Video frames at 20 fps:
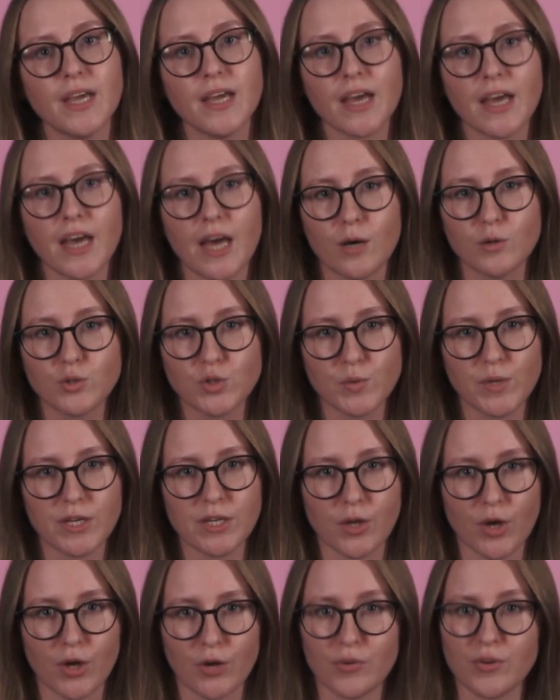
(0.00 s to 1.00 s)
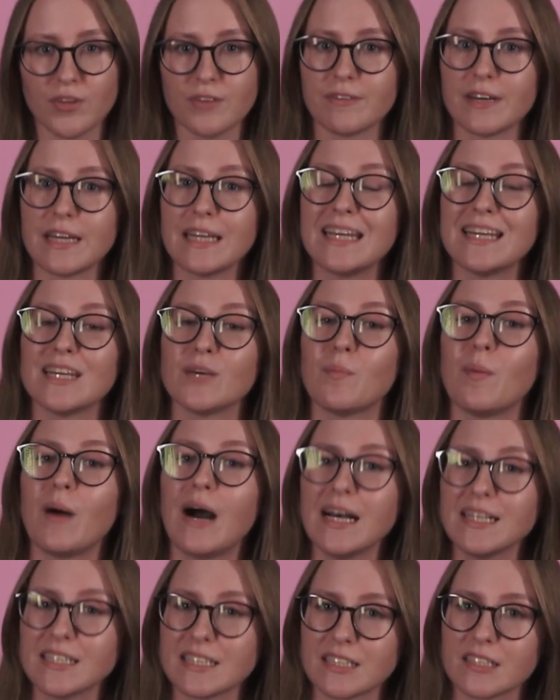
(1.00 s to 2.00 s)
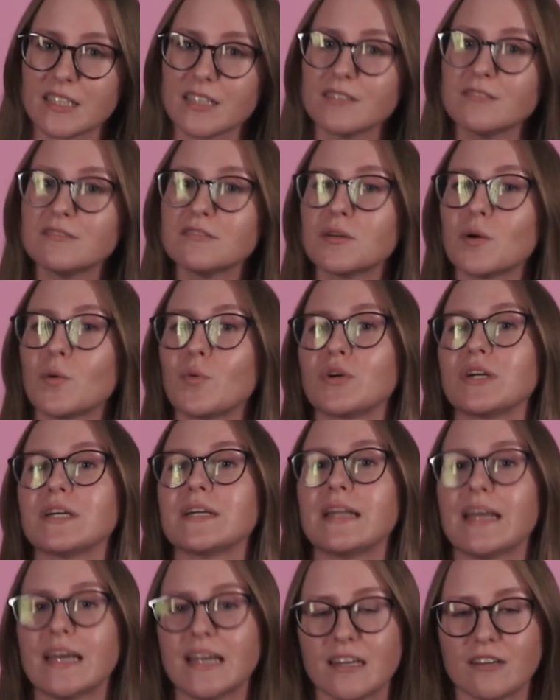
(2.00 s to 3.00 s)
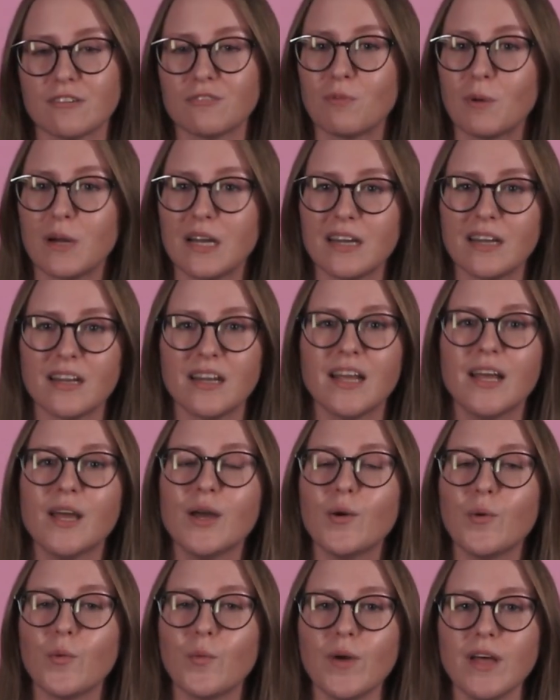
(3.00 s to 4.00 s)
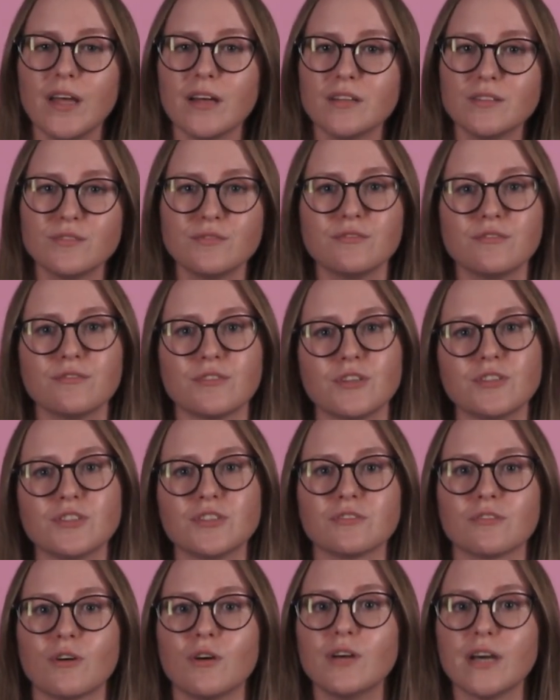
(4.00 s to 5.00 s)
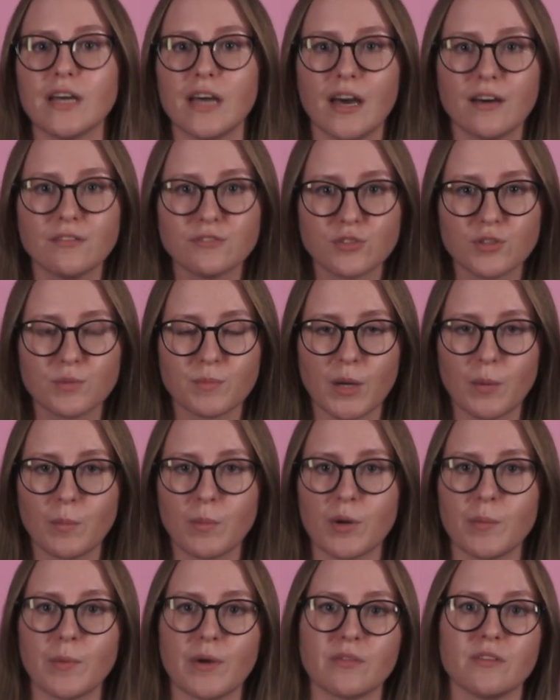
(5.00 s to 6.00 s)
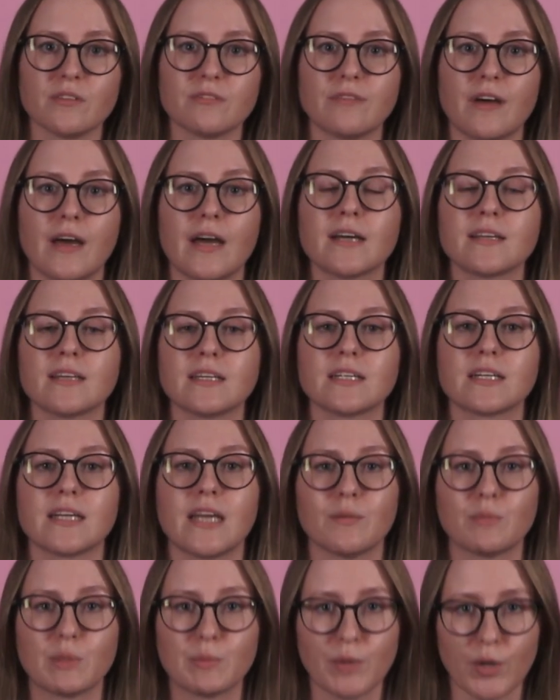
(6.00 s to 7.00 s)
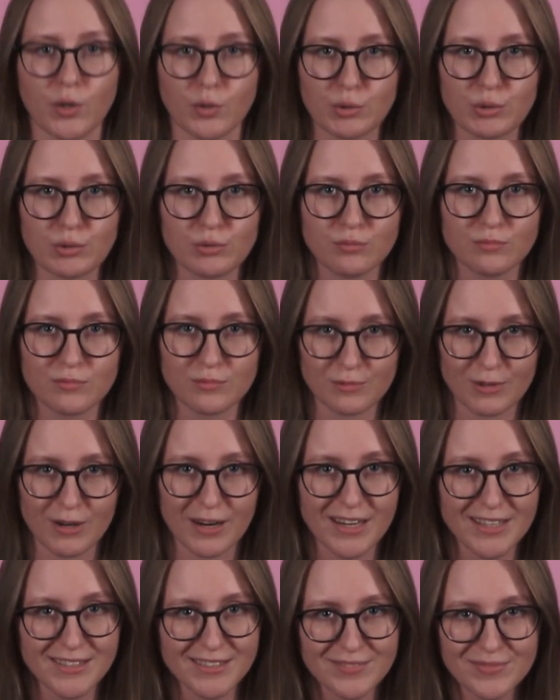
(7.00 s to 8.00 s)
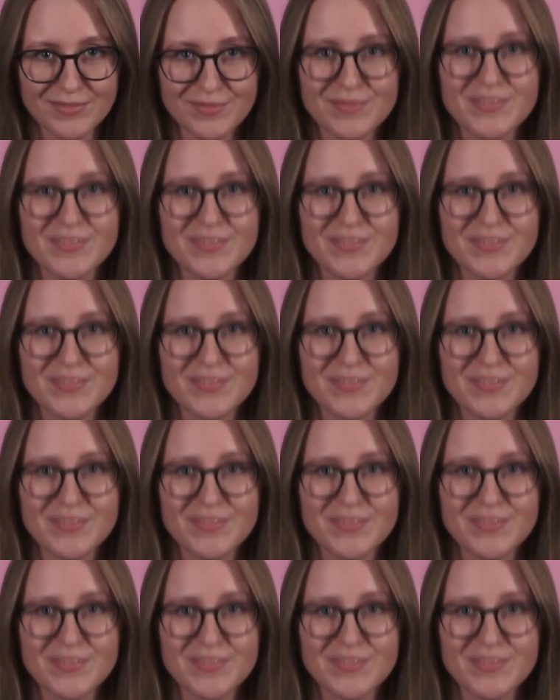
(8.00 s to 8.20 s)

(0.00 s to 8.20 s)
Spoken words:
How do I know if I need a positive or a negative one? Well, first of all, I have to remember about the fact that it can be both, right?